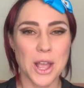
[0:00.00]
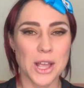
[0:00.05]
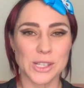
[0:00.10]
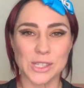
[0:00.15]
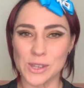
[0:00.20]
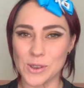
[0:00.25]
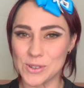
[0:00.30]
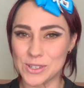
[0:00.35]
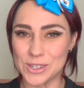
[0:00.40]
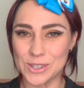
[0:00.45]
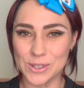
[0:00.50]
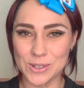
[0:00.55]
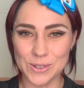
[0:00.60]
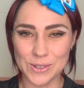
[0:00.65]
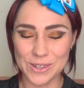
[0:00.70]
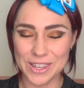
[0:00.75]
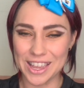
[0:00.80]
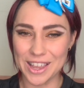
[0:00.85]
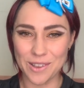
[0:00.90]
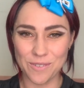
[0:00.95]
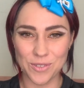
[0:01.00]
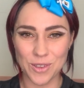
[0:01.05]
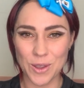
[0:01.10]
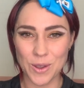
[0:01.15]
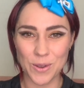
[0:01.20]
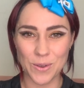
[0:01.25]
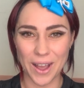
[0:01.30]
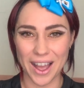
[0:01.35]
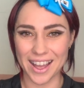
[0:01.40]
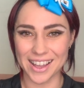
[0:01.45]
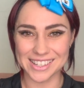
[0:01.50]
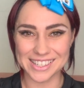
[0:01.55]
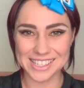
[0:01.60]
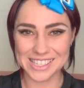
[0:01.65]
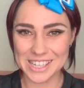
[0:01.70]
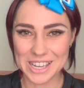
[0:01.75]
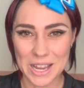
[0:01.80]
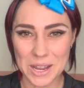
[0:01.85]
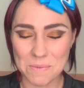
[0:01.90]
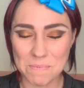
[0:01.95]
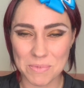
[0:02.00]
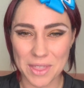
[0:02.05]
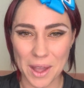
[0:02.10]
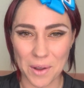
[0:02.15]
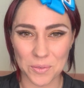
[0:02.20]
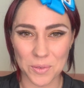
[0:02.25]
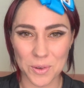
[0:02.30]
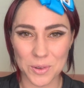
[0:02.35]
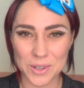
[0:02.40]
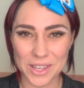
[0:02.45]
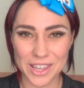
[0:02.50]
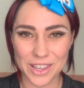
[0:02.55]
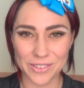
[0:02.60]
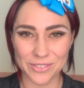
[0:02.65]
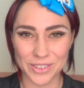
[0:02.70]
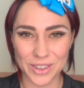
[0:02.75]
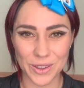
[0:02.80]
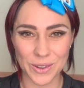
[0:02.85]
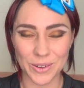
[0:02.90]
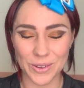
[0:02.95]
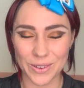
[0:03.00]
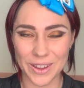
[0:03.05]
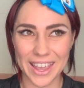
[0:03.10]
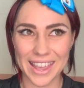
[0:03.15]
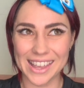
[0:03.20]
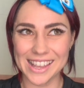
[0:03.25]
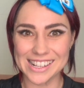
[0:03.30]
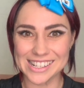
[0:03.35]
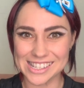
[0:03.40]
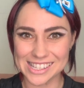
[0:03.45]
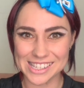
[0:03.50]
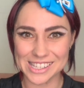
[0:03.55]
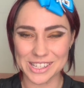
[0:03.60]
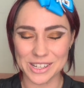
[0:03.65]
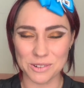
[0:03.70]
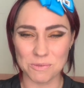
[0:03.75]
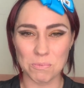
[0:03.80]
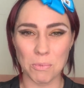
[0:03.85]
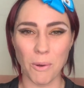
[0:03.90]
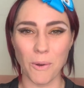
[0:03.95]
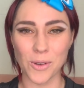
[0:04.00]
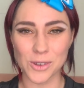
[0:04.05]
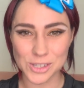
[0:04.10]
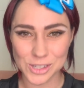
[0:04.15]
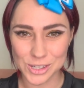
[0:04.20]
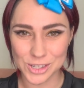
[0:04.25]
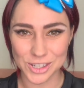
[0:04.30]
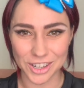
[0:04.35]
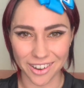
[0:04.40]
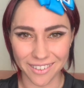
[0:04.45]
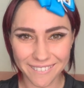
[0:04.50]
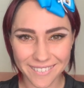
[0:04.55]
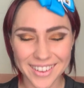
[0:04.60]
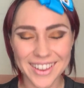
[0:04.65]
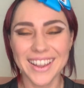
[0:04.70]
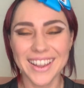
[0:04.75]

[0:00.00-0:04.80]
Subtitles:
So to give you a tip that will give you instant posture